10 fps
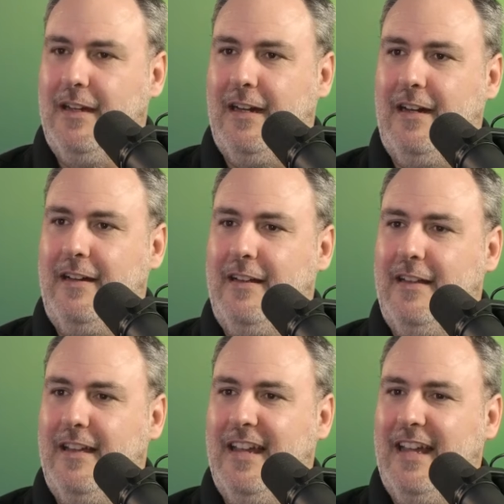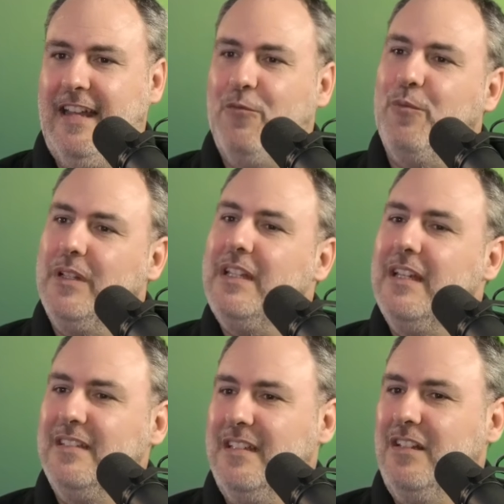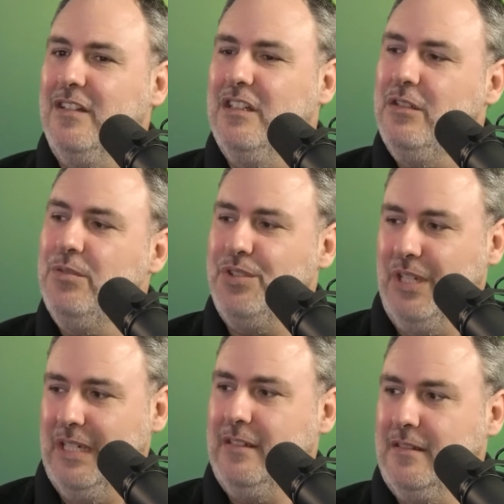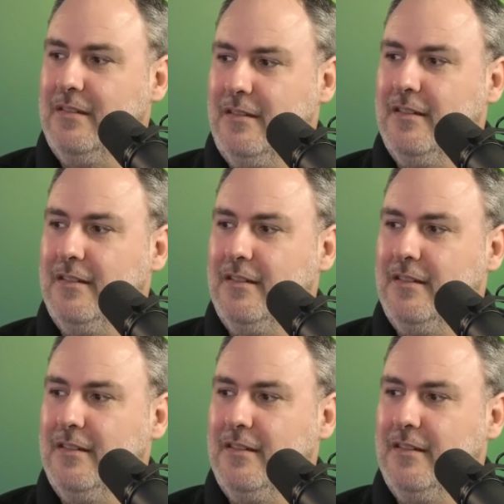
And it really is an illusion